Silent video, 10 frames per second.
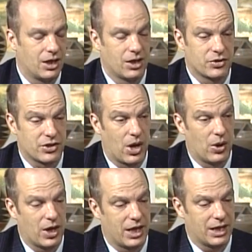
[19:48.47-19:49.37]

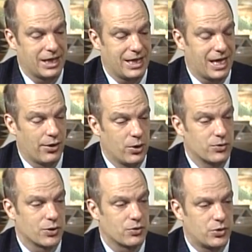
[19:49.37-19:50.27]
So, yeah, those
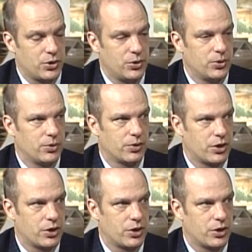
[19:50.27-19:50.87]
are two